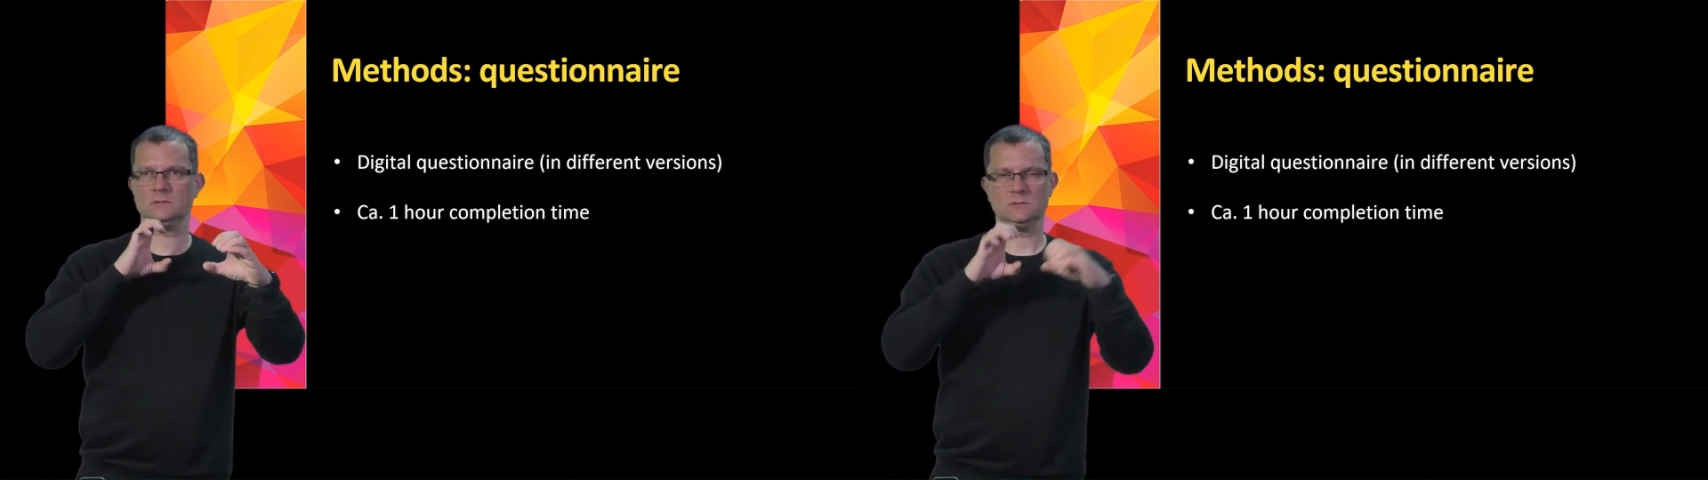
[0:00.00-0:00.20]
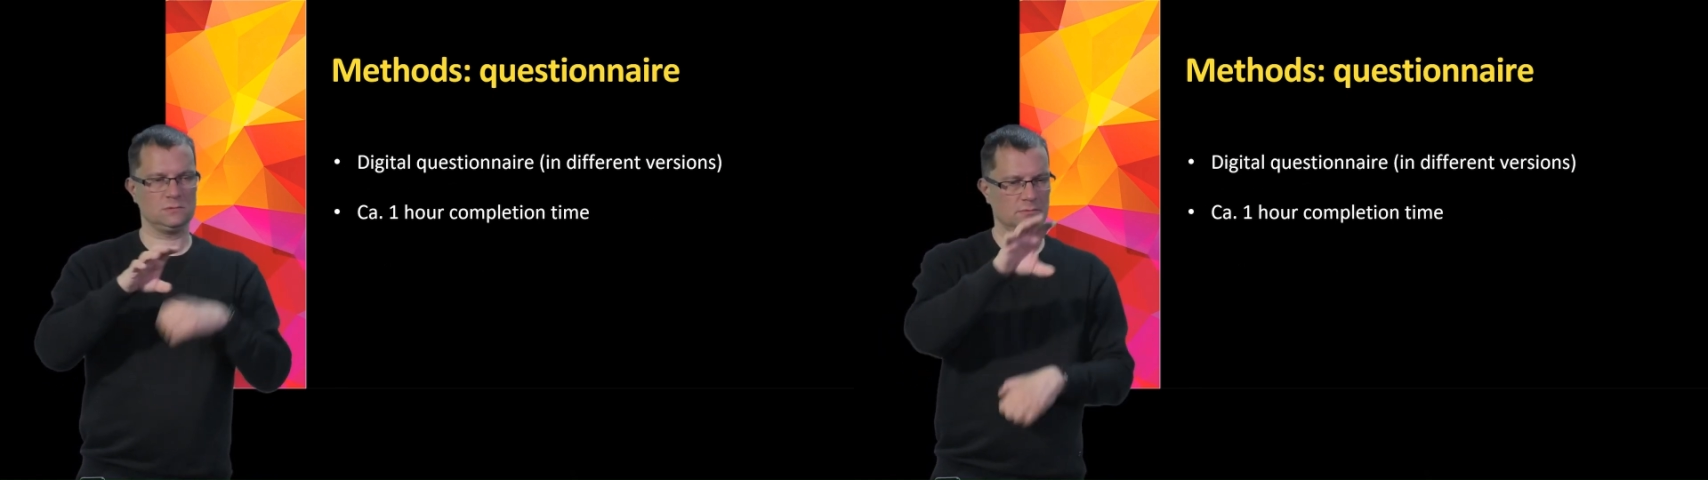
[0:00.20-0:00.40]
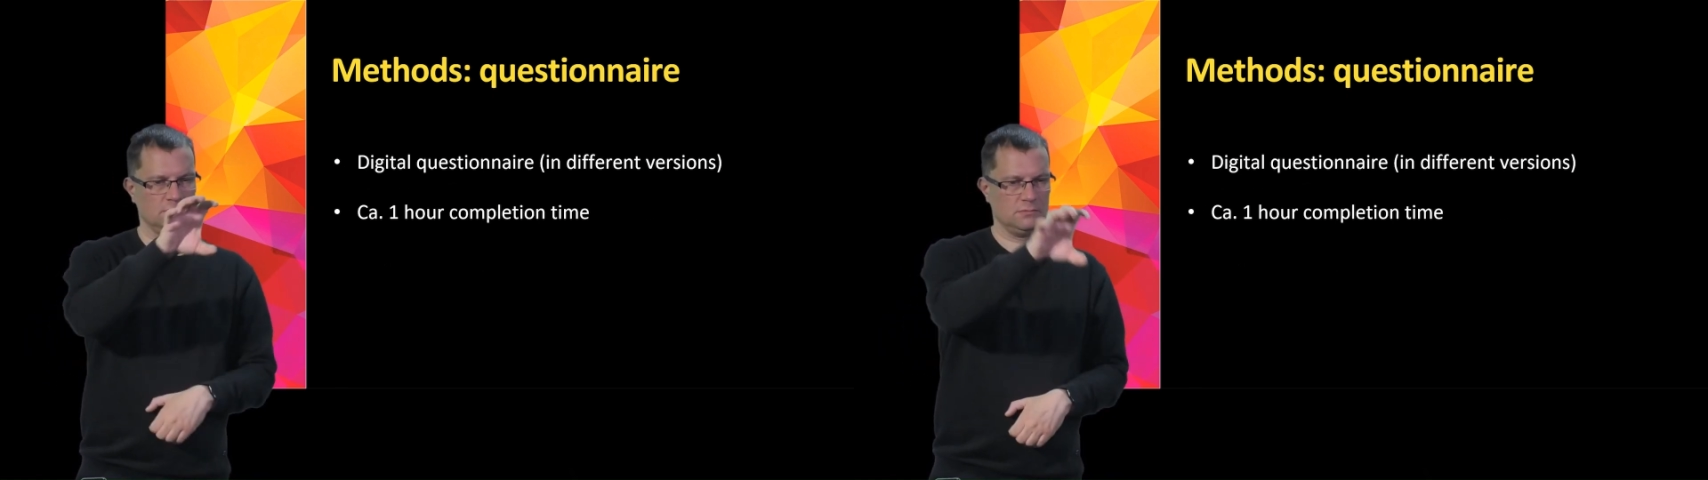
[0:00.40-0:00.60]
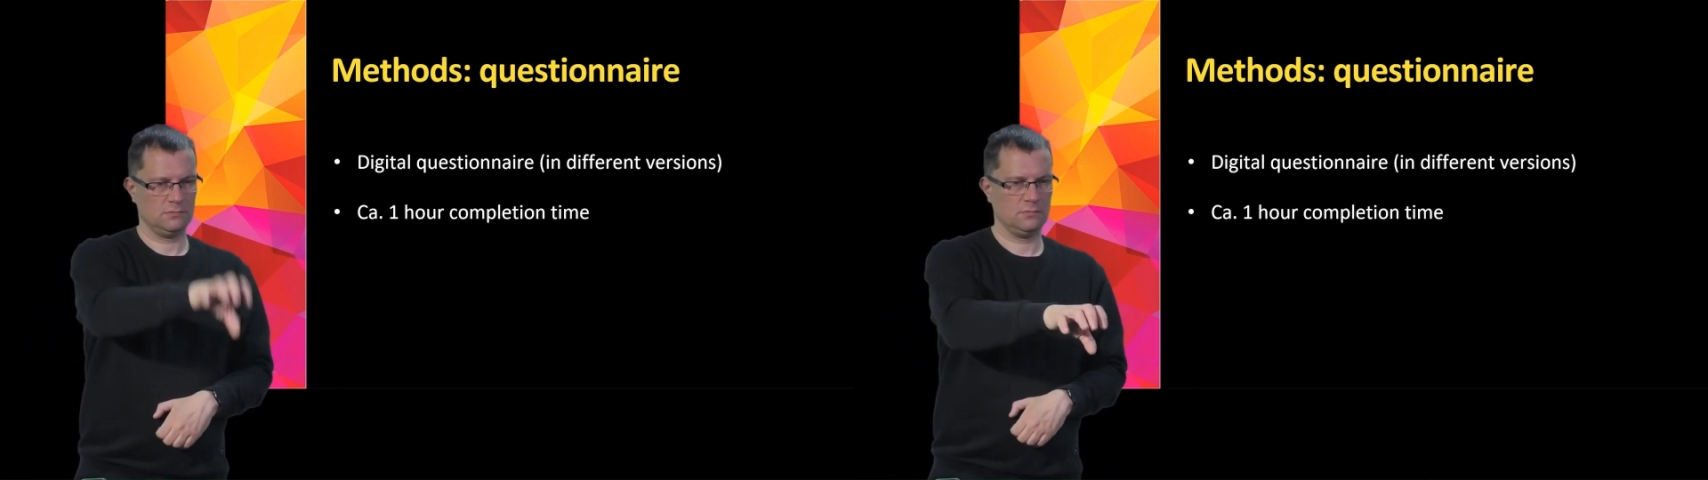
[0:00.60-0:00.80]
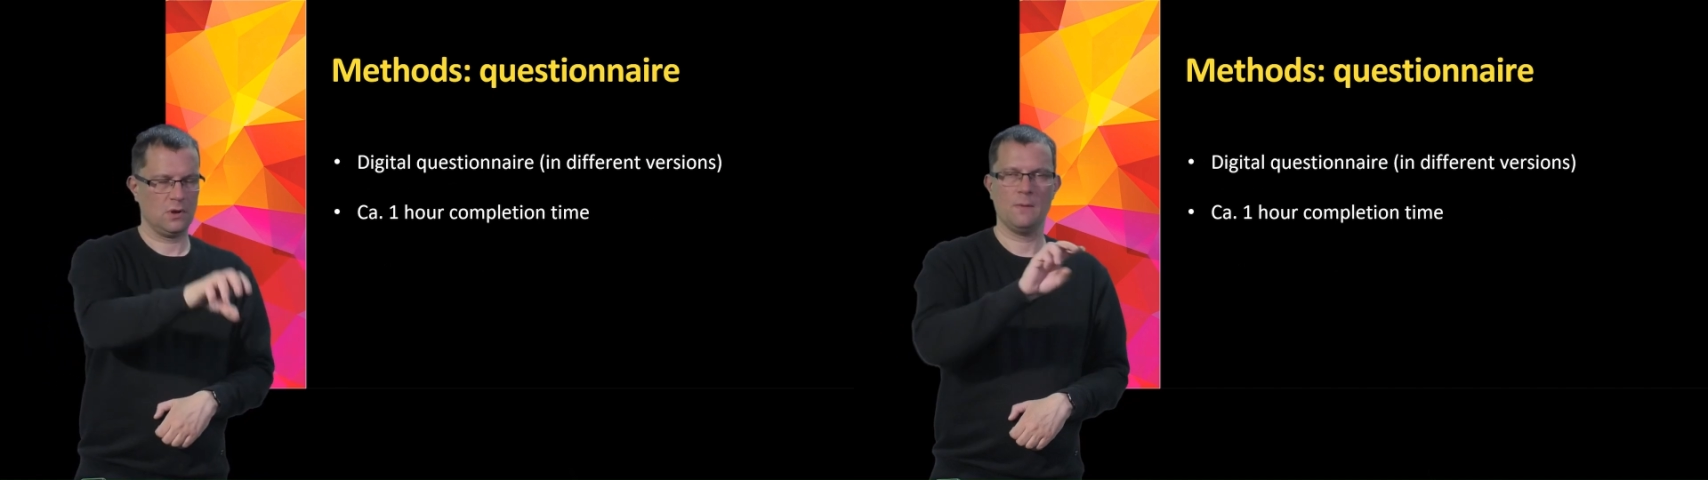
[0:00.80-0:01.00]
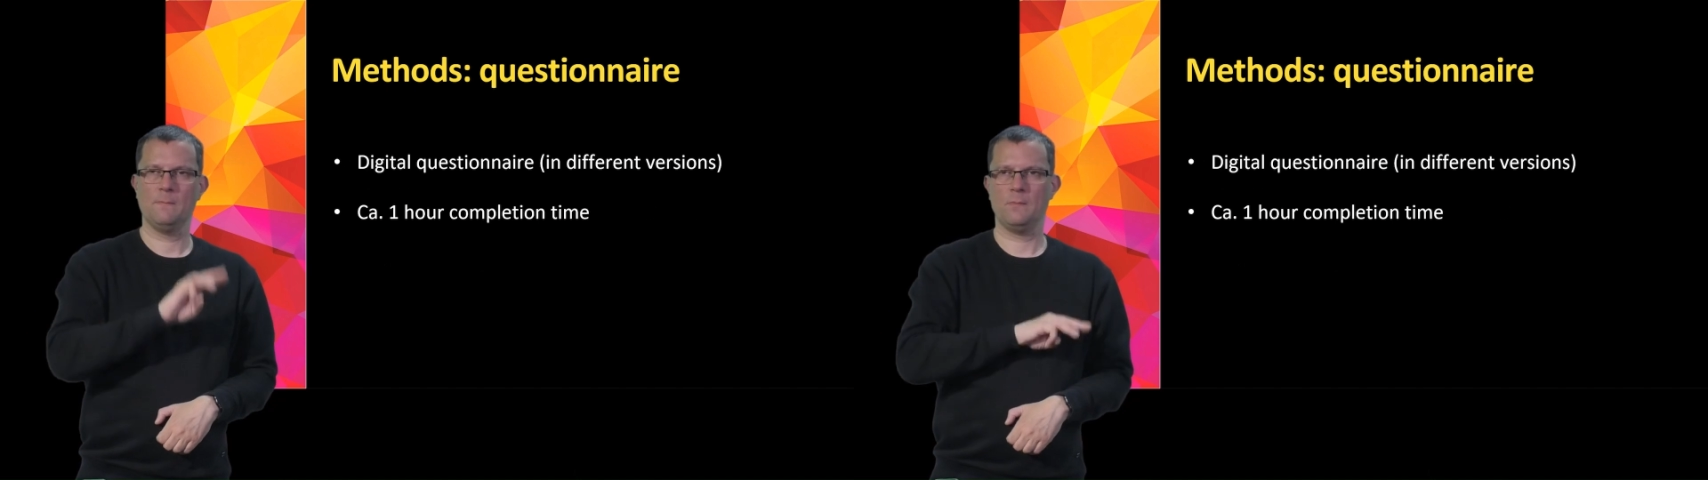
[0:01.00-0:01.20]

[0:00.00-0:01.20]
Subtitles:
mobility,